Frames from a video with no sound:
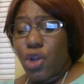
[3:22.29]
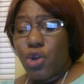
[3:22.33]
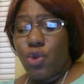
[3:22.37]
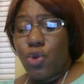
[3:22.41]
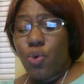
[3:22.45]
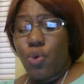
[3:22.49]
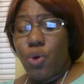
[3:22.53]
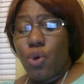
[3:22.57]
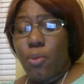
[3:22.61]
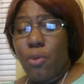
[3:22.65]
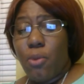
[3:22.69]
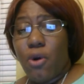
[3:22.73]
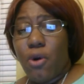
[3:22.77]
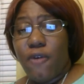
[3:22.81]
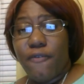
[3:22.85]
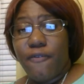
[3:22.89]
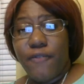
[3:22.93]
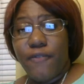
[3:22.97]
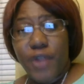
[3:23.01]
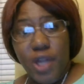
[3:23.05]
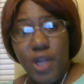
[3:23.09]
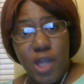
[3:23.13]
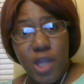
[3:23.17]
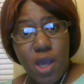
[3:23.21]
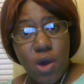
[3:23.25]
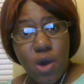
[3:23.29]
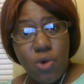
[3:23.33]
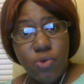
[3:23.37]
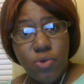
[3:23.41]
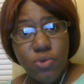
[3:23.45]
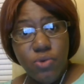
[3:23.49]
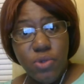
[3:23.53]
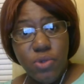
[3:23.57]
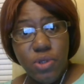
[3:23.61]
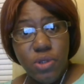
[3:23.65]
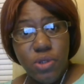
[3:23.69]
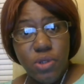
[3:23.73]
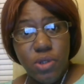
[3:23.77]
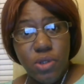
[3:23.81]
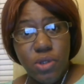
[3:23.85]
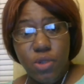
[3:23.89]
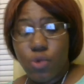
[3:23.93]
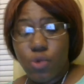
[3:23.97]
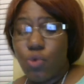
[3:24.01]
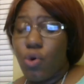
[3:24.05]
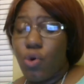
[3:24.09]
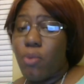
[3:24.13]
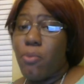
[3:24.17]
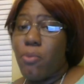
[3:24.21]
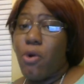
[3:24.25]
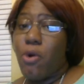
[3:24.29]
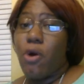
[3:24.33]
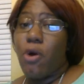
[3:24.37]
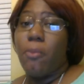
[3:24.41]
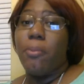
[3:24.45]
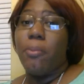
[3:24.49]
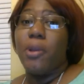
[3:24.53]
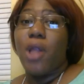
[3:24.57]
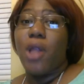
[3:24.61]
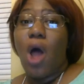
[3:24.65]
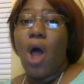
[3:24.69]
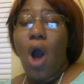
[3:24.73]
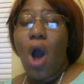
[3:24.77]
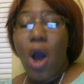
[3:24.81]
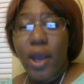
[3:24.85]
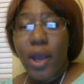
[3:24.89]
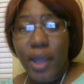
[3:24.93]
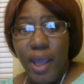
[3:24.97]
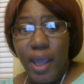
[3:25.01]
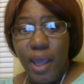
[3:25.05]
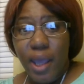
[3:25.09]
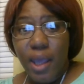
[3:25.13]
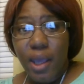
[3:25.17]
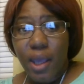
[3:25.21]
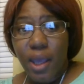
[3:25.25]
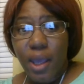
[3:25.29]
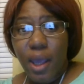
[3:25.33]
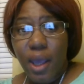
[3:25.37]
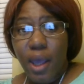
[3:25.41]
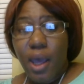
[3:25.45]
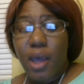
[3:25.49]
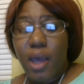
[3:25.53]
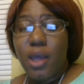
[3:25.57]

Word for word: doing more videos, doing more blogging,